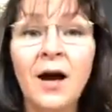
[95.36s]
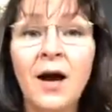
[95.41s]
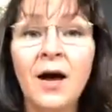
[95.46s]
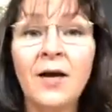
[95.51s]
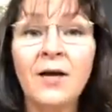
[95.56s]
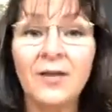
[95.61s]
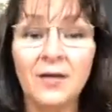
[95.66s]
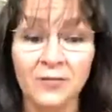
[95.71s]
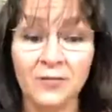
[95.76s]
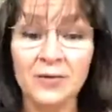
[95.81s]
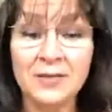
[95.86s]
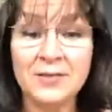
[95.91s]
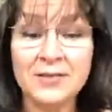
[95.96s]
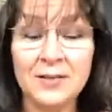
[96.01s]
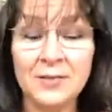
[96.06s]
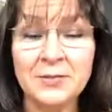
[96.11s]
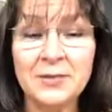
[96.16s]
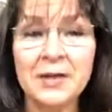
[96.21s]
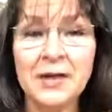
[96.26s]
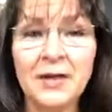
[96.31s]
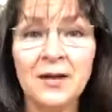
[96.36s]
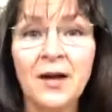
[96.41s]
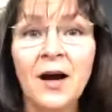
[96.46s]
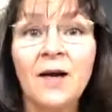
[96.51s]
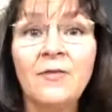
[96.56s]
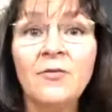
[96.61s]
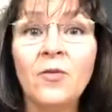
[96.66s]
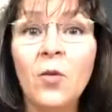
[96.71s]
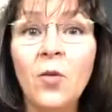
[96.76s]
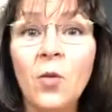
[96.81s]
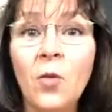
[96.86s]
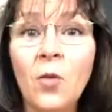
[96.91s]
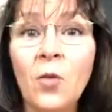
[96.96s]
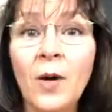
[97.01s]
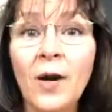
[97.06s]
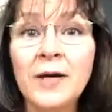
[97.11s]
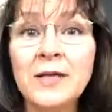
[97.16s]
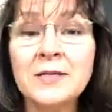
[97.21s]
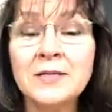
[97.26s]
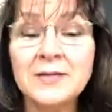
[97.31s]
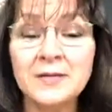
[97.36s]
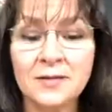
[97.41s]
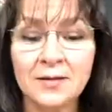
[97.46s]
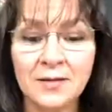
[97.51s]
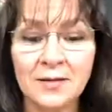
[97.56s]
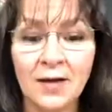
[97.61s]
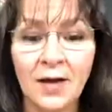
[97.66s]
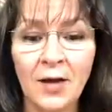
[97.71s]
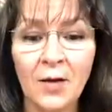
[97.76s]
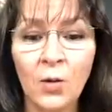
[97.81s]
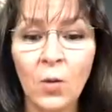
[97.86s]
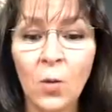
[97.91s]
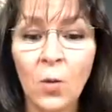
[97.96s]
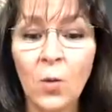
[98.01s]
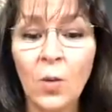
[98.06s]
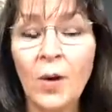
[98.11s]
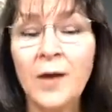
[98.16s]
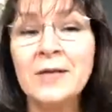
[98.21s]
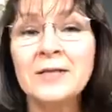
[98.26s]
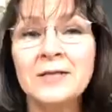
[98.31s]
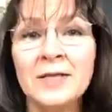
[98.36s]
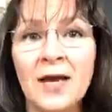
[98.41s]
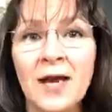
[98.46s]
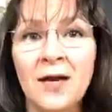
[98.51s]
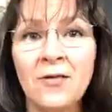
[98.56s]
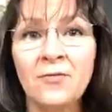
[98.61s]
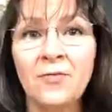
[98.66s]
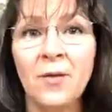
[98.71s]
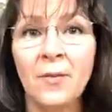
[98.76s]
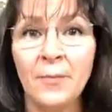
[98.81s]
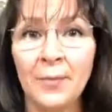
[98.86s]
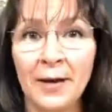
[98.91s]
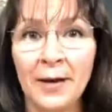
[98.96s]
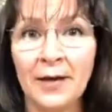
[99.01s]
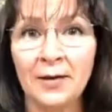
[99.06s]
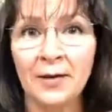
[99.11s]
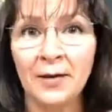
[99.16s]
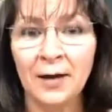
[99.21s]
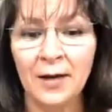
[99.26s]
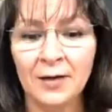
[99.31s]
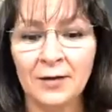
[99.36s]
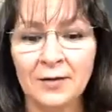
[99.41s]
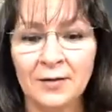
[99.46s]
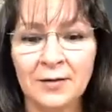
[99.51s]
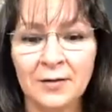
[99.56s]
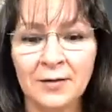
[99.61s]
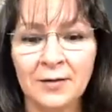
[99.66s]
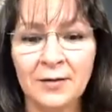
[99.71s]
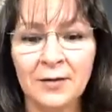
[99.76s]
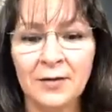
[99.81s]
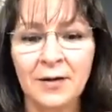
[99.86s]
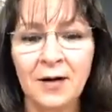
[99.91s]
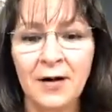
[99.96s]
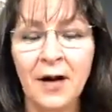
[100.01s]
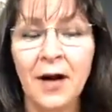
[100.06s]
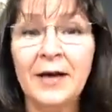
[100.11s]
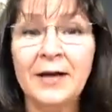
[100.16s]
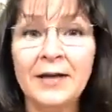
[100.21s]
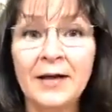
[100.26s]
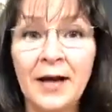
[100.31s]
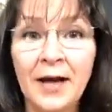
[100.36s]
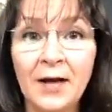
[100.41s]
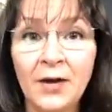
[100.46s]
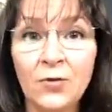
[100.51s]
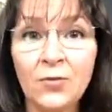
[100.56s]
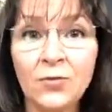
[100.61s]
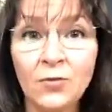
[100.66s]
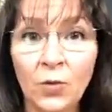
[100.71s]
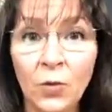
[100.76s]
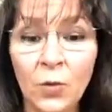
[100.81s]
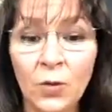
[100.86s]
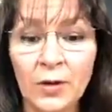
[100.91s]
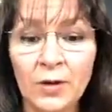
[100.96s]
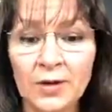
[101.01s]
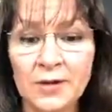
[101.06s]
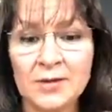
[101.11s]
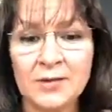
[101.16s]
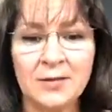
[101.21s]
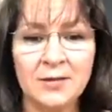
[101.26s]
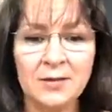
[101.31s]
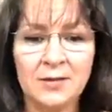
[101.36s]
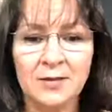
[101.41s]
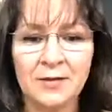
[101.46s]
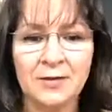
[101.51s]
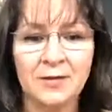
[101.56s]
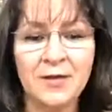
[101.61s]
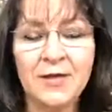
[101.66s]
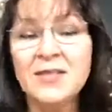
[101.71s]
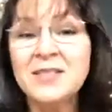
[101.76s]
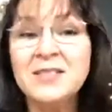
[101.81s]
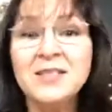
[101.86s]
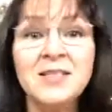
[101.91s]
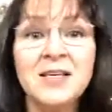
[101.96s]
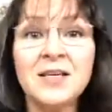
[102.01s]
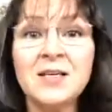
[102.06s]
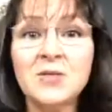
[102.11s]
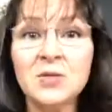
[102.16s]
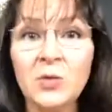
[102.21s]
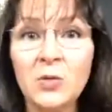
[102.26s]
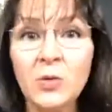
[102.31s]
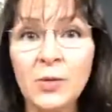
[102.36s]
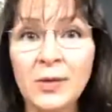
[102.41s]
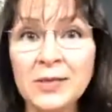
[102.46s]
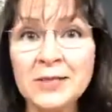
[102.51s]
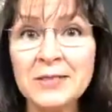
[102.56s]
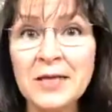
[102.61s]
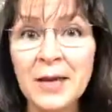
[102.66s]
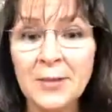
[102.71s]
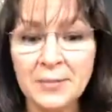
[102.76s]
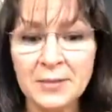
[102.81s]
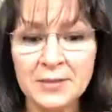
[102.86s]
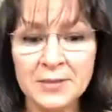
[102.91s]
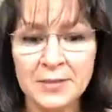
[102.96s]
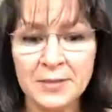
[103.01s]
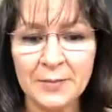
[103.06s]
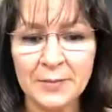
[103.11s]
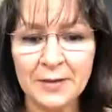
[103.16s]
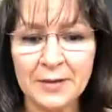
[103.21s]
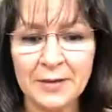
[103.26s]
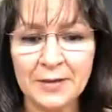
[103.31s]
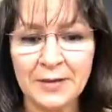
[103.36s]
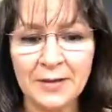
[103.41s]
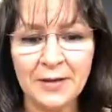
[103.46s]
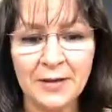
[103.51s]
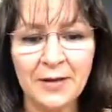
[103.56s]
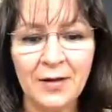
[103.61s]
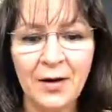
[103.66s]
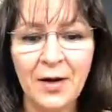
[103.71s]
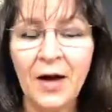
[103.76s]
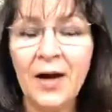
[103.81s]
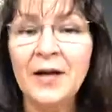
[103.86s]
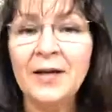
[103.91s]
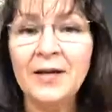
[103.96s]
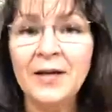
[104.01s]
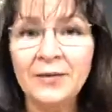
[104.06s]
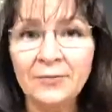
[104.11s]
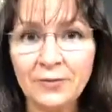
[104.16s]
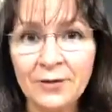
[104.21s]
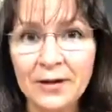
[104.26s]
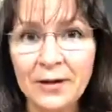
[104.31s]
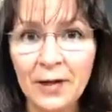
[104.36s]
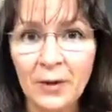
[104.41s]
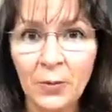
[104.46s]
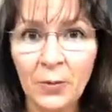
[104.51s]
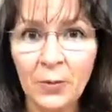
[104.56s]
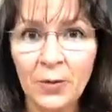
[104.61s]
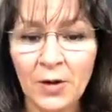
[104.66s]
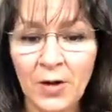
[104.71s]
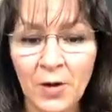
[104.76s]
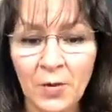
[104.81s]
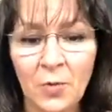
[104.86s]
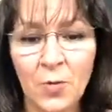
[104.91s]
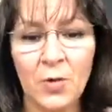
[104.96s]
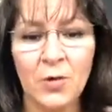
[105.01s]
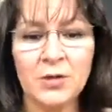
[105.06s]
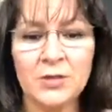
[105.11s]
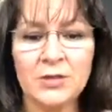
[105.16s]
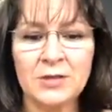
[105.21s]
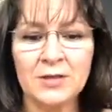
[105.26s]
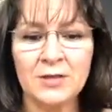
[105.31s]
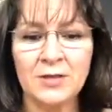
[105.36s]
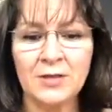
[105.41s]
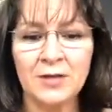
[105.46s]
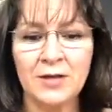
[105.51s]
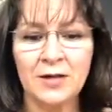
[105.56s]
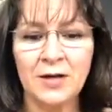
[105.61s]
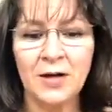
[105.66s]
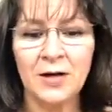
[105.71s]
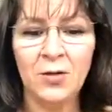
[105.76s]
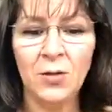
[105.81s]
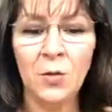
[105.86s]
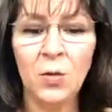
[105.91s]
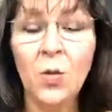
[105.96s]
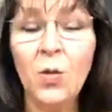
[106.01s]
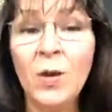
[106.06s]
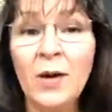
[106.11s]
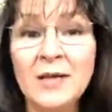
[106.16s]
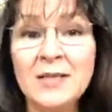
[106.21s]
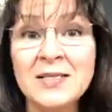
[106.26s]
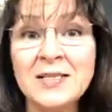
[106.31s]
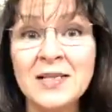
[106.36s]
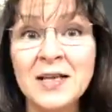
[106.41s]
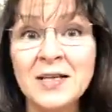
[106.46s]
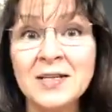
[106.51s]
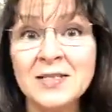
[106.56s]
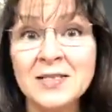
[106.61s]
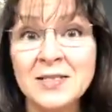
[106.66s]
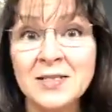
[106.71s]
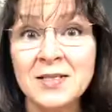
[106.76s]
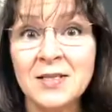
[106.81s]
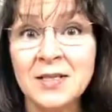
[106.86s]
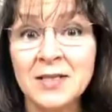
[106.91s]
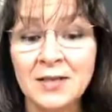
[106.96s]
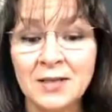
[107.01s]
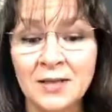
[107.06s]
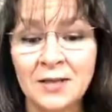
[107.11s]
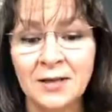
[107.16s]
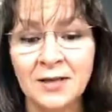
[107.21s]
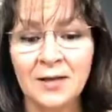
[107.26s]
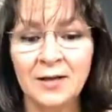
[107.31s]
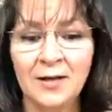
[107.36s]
I've written some down. I always have bad luck. I can't afford it. These things always happen to me. I never get what I want. I always get sick.